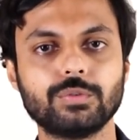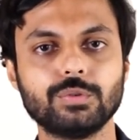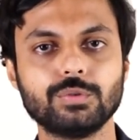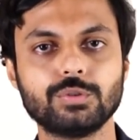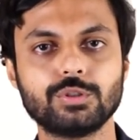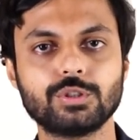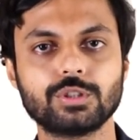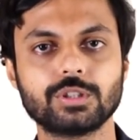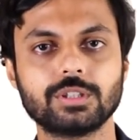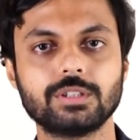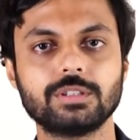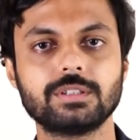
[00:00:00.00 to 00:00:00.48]

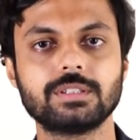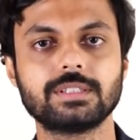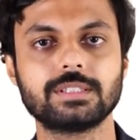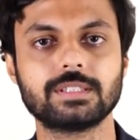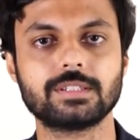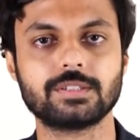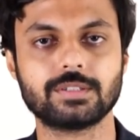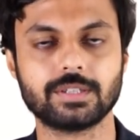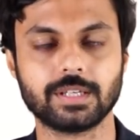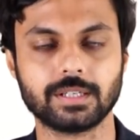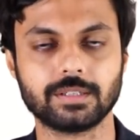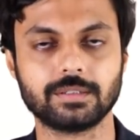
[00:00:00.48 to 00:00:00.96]

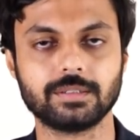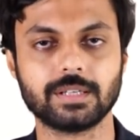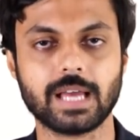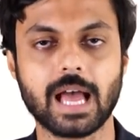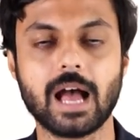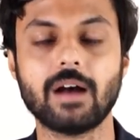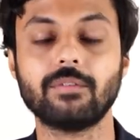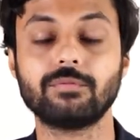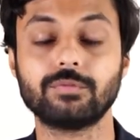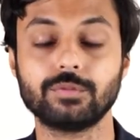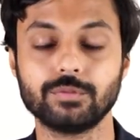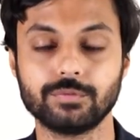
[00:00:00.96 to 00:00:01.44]
futuristic,
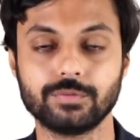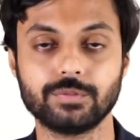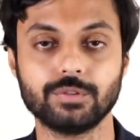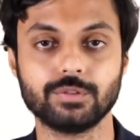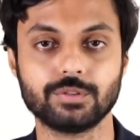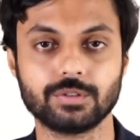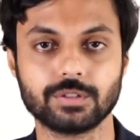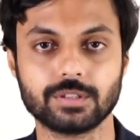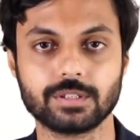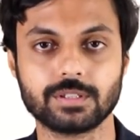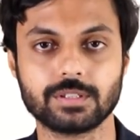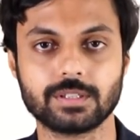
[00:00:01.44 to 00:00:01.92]

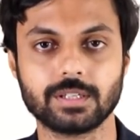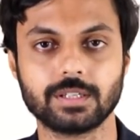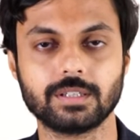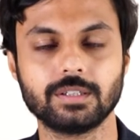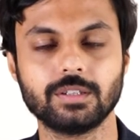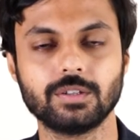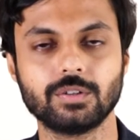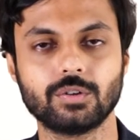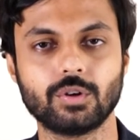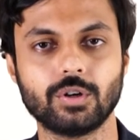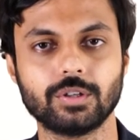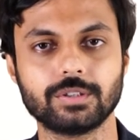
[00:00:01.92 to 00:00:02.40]

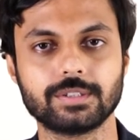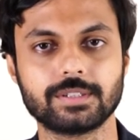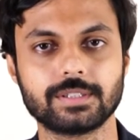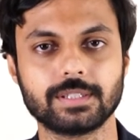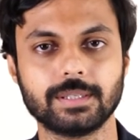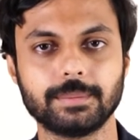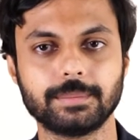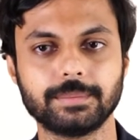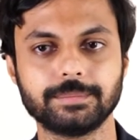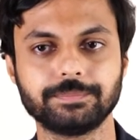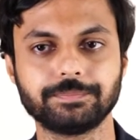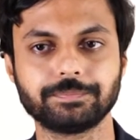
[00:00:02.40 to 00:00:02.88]
Afrofuturistic
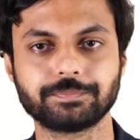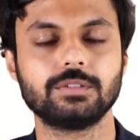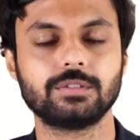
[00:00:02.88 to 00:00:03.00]
concept.